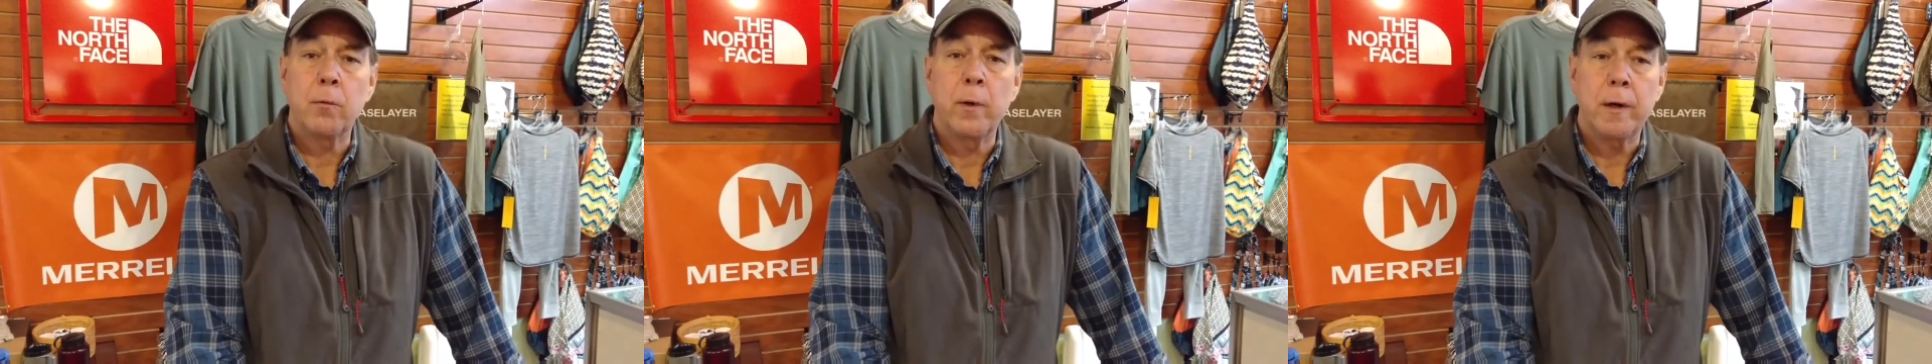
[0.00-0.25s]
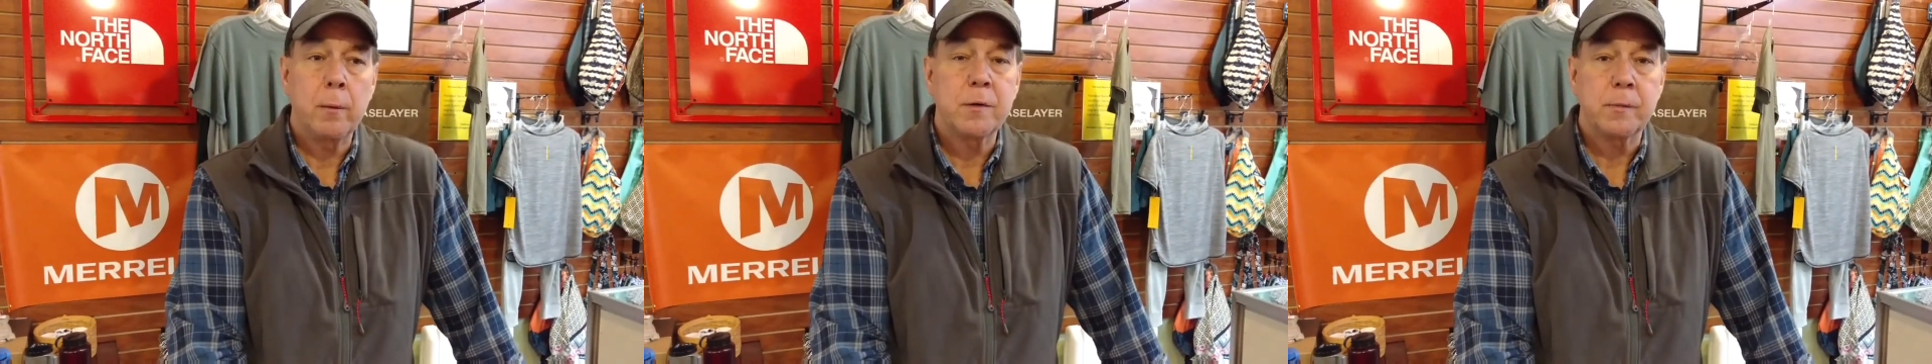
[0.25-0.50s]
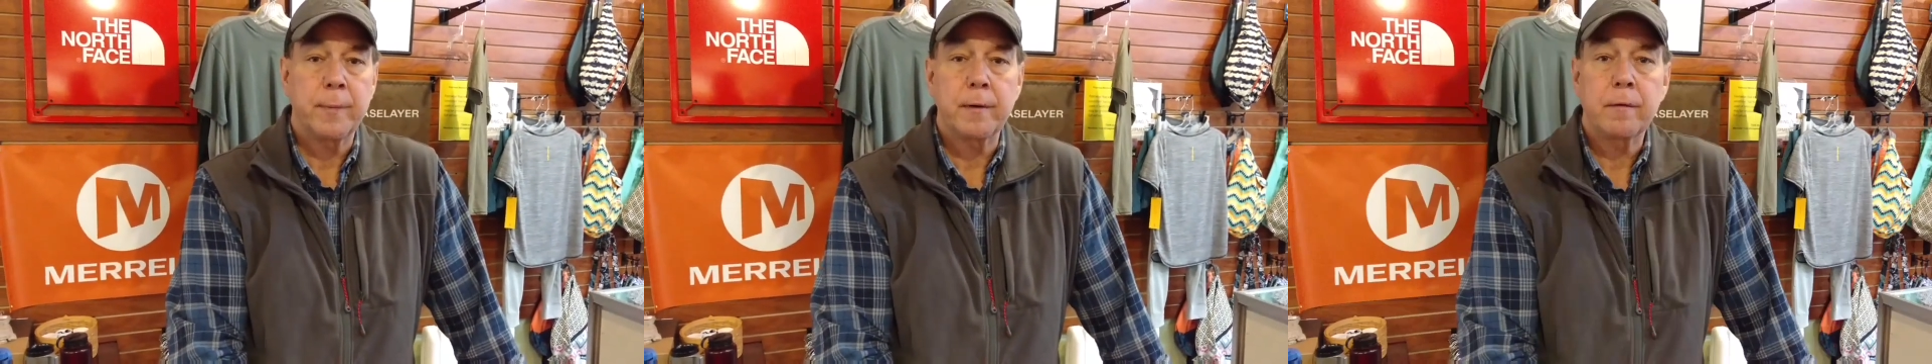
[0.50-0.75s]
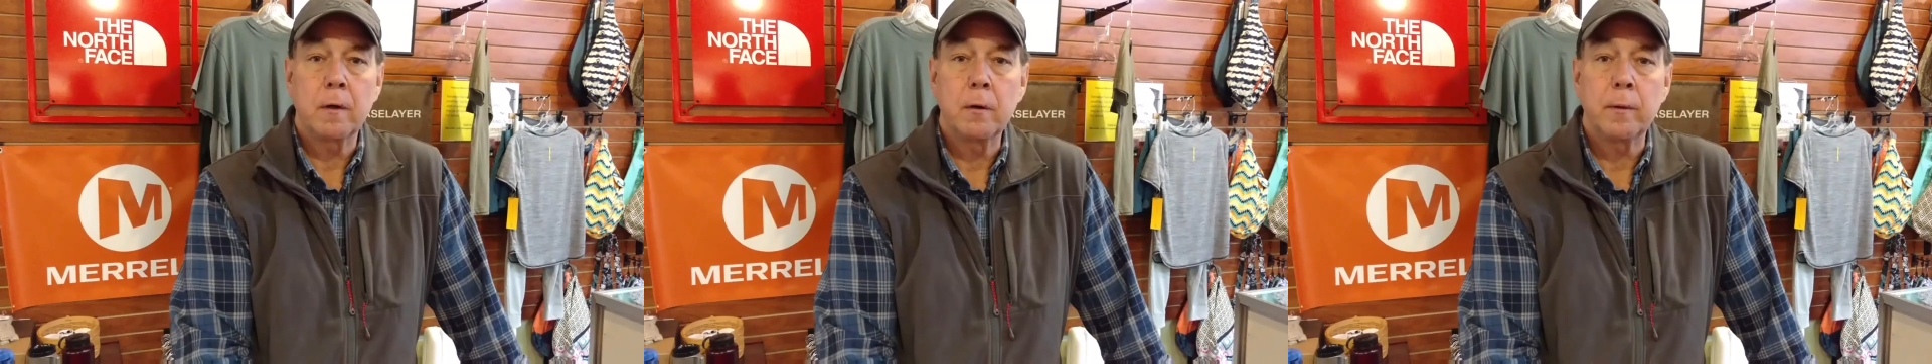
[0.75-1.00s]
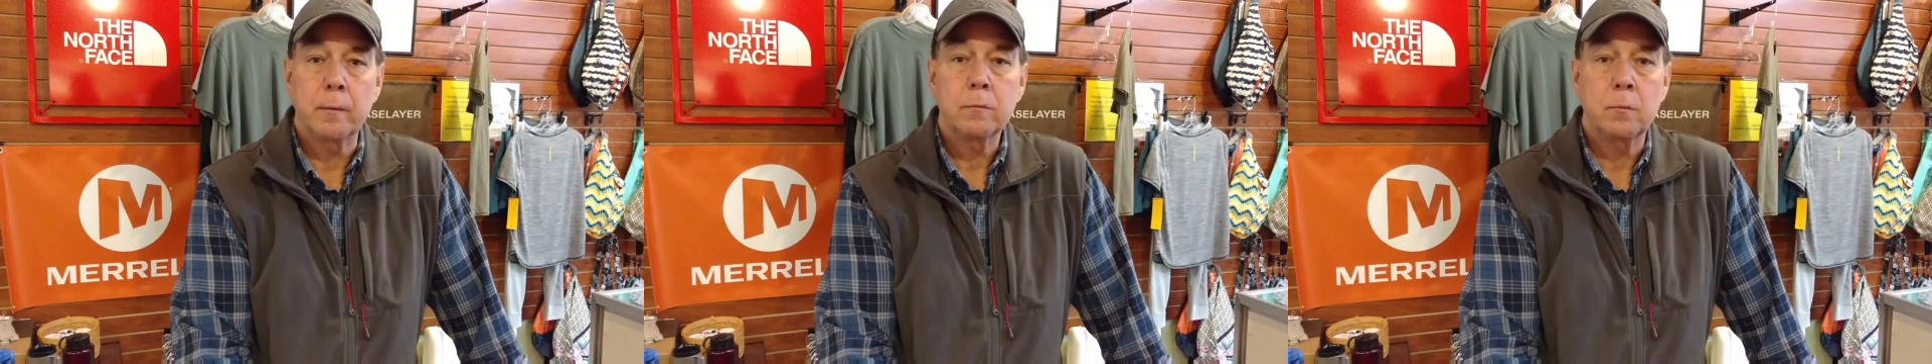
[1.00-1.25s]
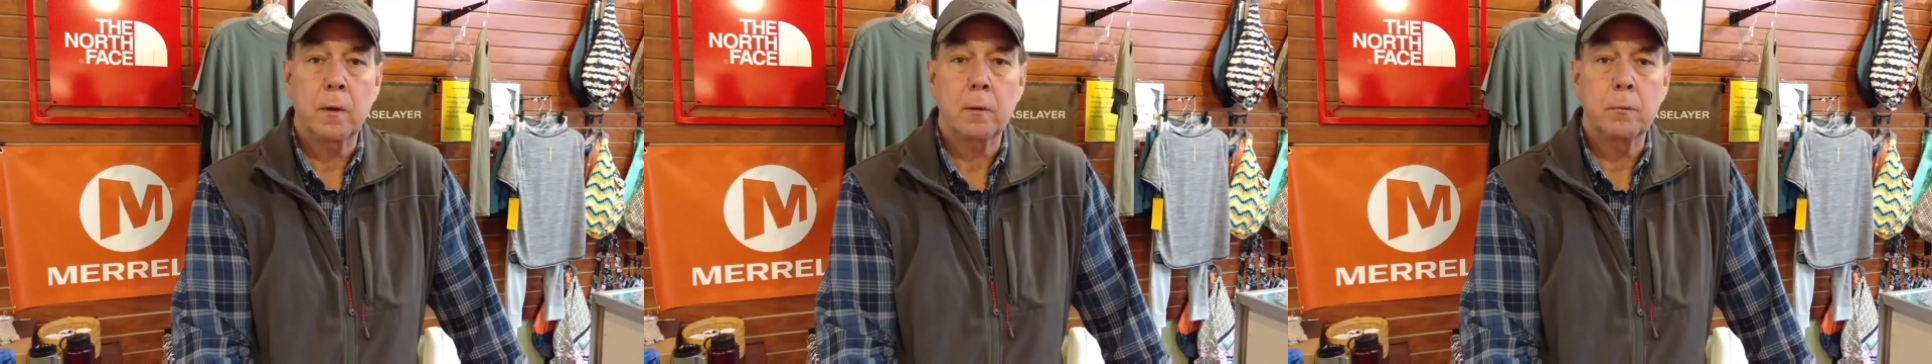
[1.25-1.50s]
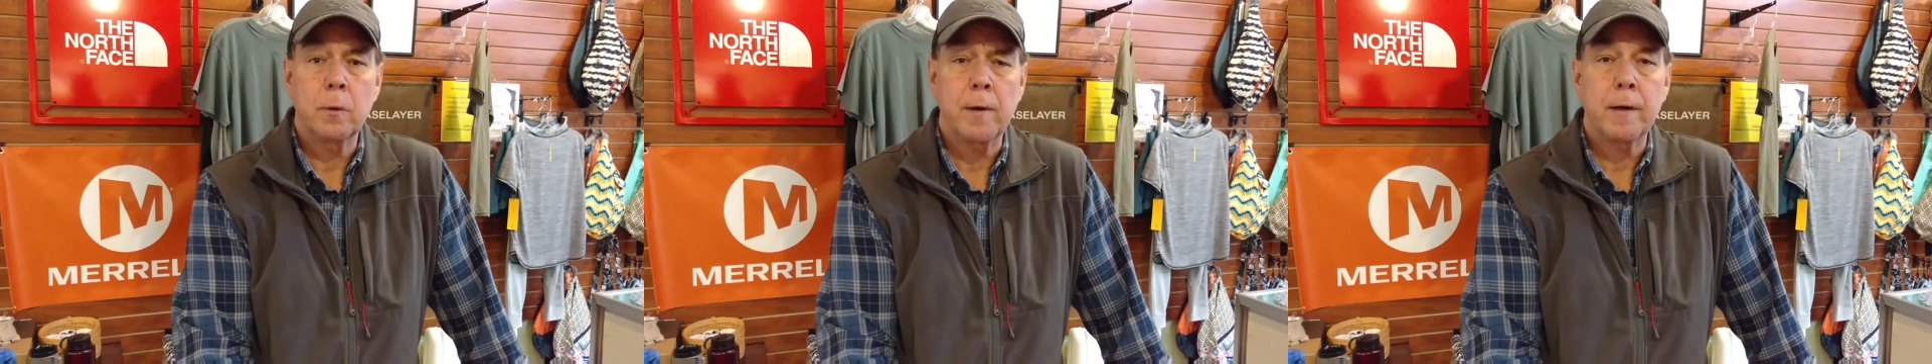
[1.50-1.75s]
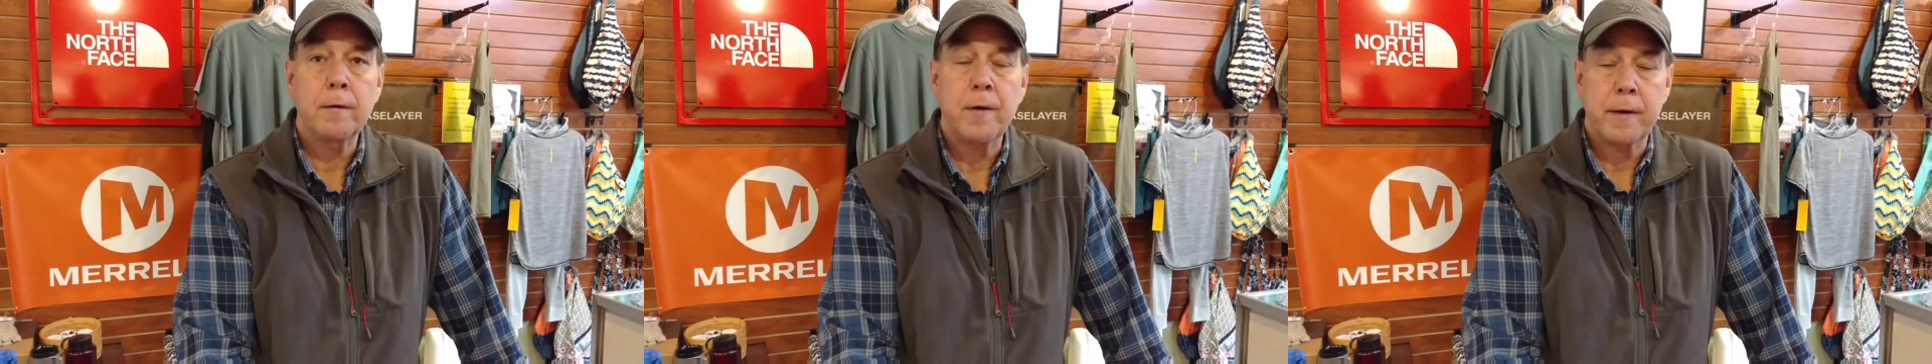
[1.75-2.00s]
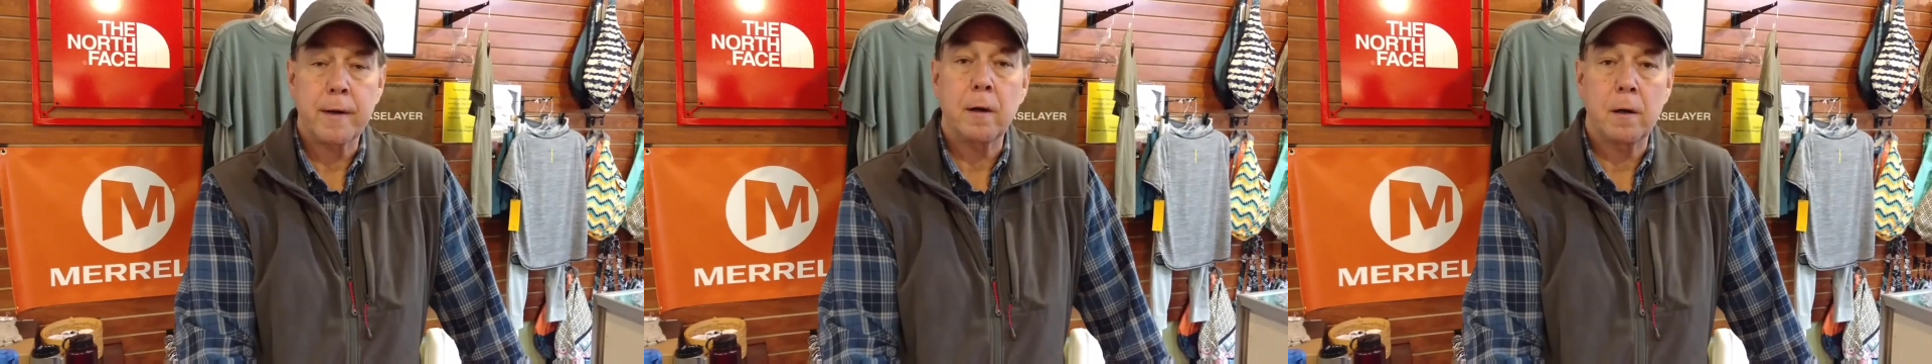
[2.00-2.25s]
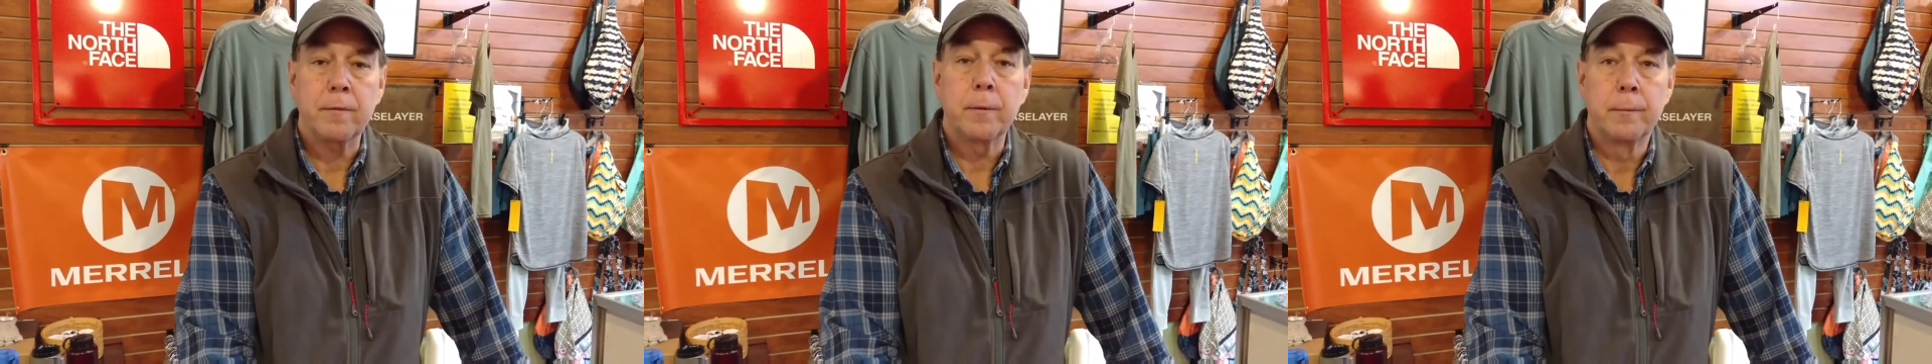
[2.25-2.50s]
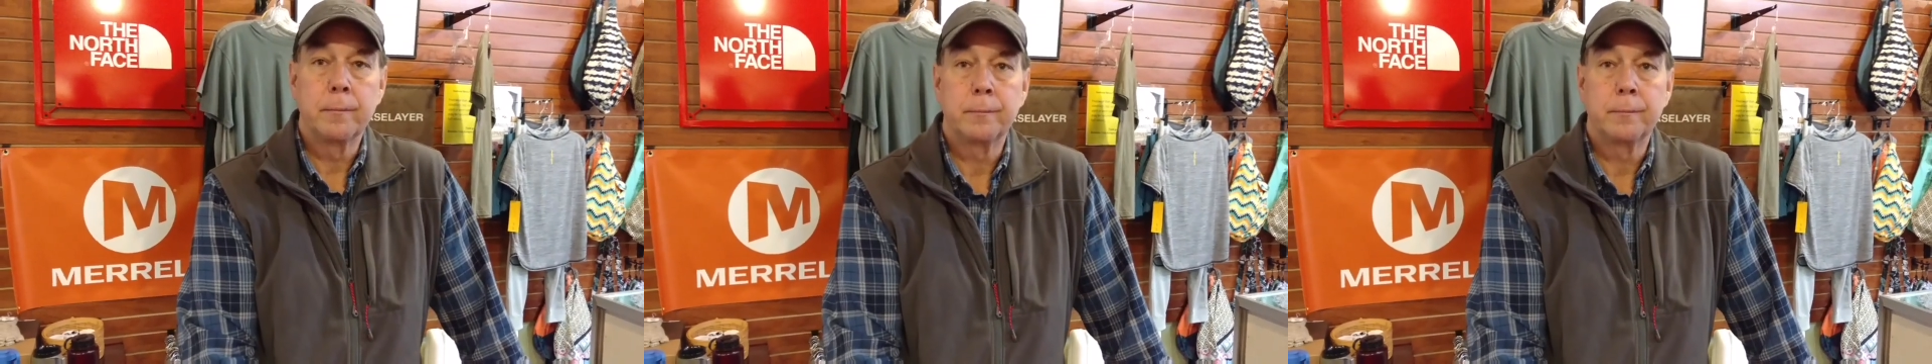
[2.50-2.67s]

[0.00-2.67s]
We know what you've been through, and we're ready to take care of you.